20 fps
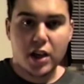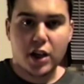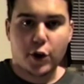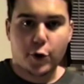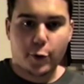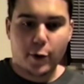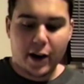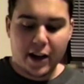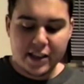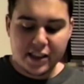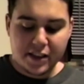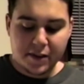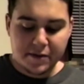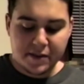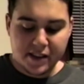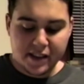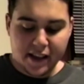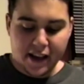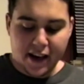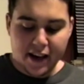Grains of
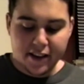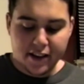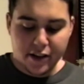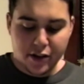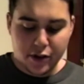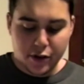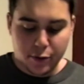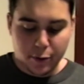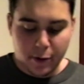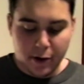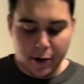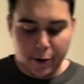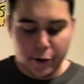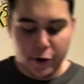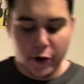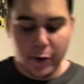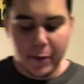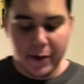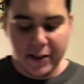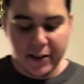sand destroy
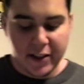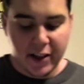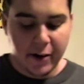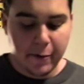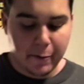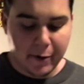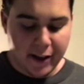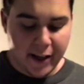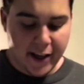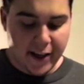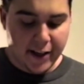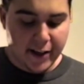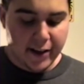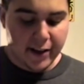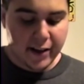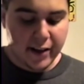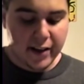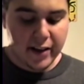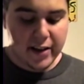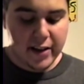Cupid's cupcake
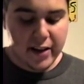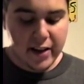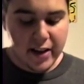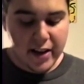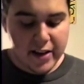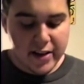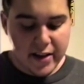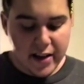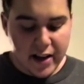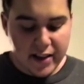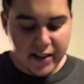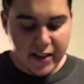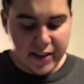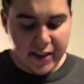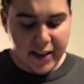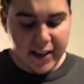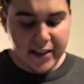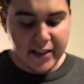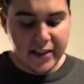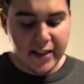as
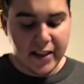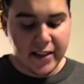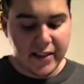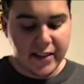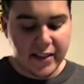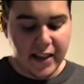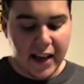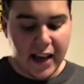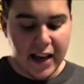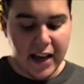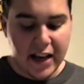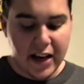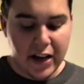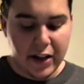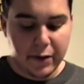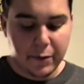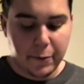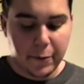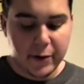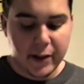he sits
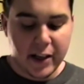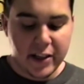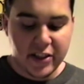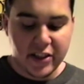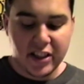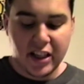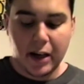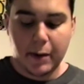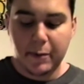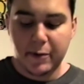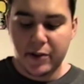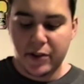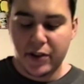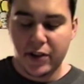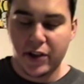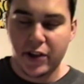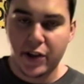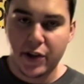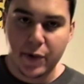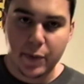down for a nice cup of
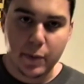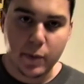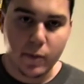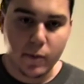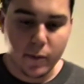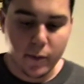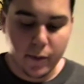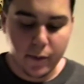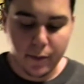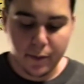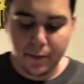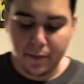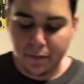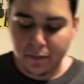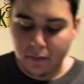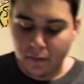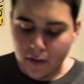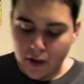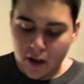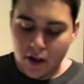tea.
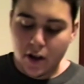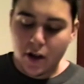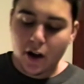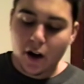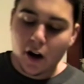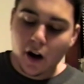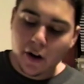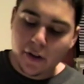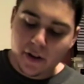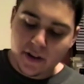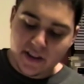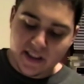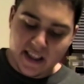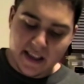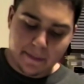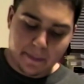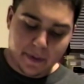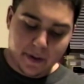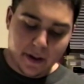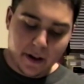All the
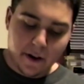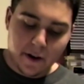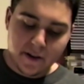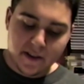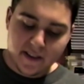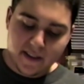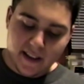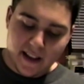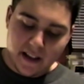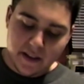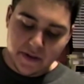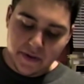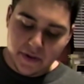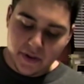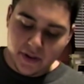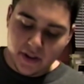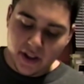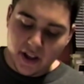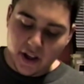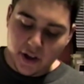St. Bernards dance
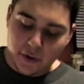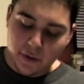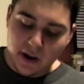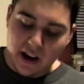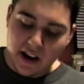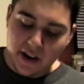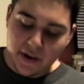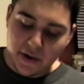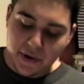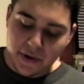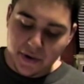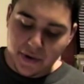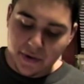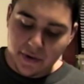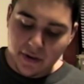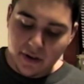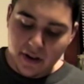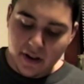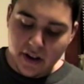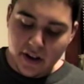to the Nutcracker,
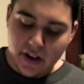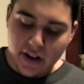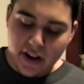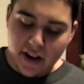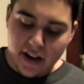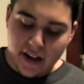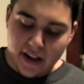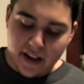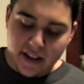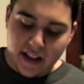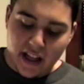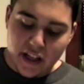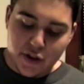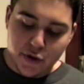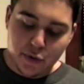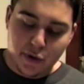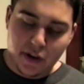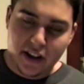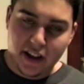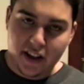and I
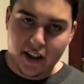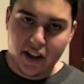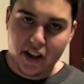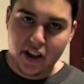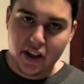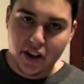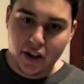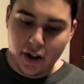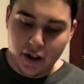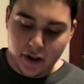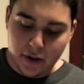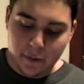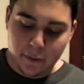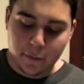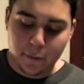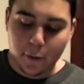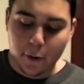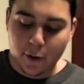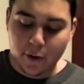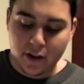drink to
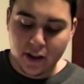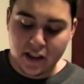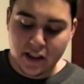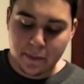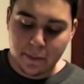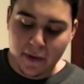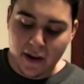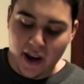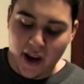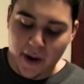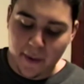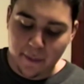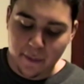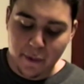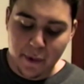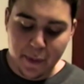fork the spam.